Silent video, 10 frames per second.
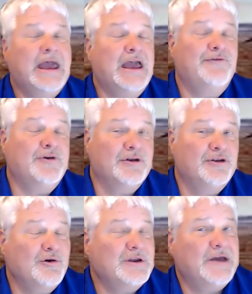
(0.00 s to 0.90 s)
If you
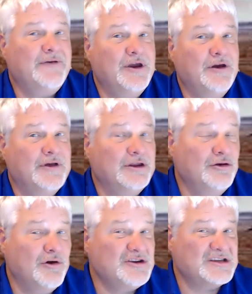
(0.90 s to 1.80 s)
do it, if you're a
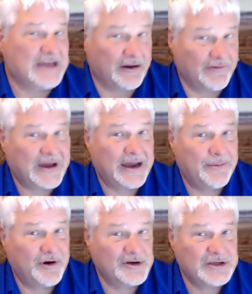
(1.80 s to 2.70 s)
do-it-yourself kind
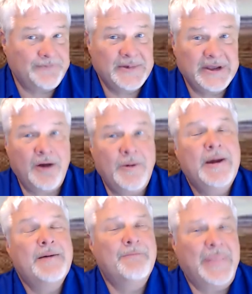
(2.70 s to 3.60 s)
of person, you know,
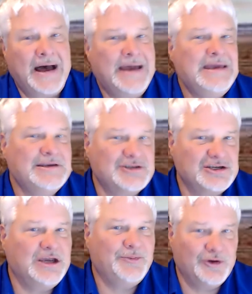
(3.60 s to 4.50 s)
buying
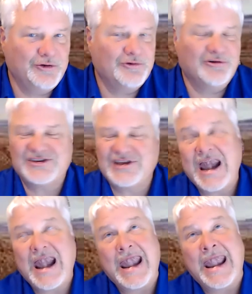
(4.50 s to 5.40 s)
cheap tools
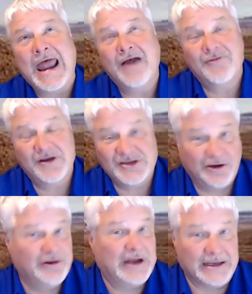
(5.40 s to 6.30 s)
never is a
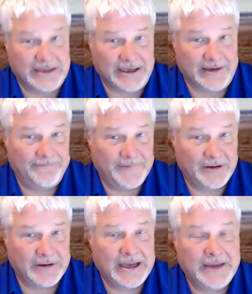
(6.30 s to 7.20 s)
good idea.
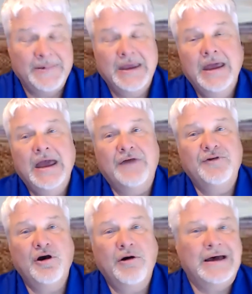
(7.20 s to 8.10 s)
Okay. If
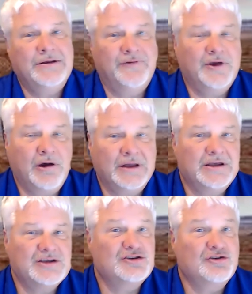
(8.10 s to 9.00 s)
you go out, if you go out
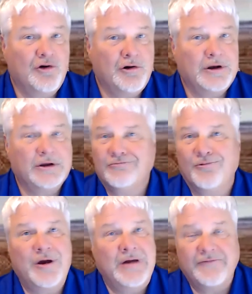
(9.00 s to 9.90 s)
to the store,
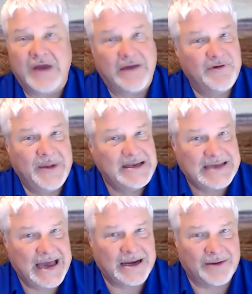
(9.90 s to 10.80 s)
wherever, everybody's
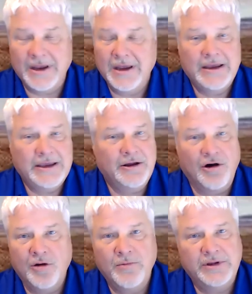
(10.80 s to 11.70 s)
got them. You know,
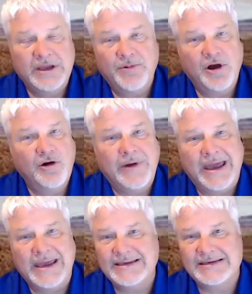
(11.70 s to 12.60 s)
Home Depot,
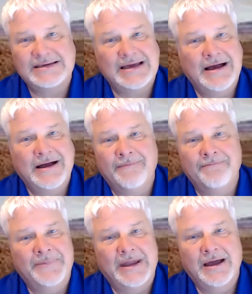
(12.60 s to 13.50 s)
Ace,
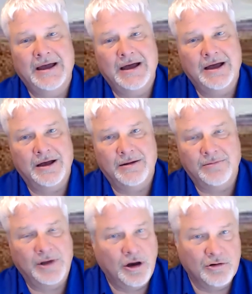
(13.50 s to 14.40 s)
um, uh,
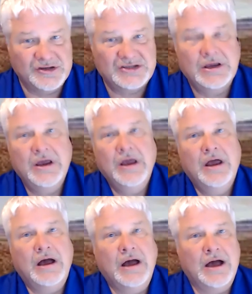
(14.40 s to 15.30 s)
um, Lowe's,
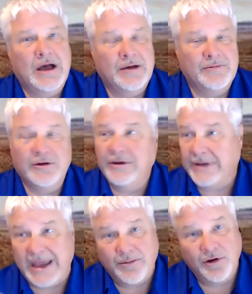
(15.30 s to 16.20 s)
um, your, your,
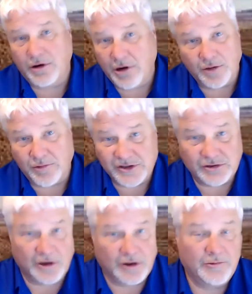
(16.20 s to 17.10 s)
neighborhood hardware
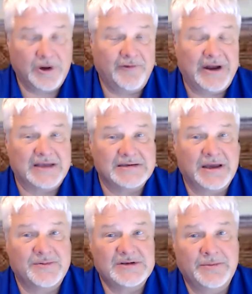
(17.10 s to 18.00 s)
store, whatever it has,
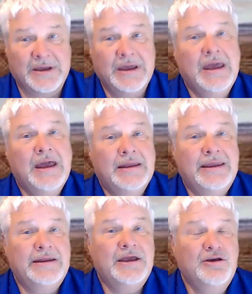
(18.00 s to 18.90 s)
happens to be.
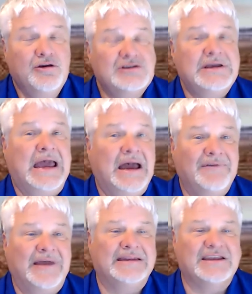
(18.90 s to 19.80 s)
They, they usually have
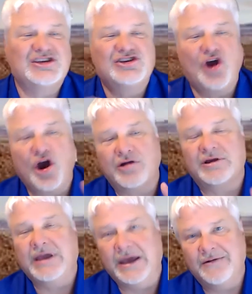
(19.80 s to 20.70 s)
like this starter
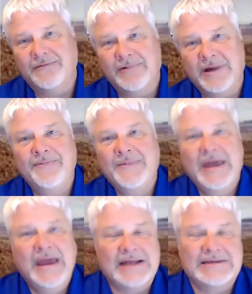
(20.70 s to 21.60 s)
kit, right?
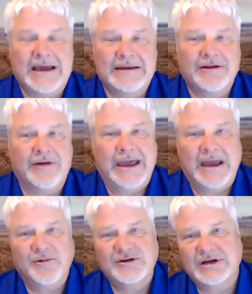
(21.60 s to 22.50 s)
It's got, you know,
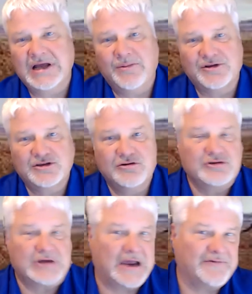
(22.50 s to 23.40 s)
hammers and a couple
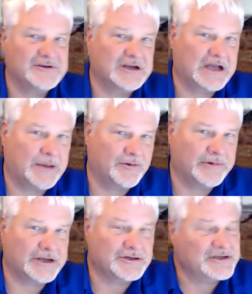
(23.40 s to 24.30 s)
screwdrivers and a couple
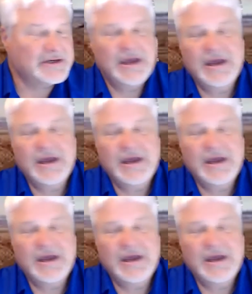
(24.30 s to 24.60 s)
wrenches.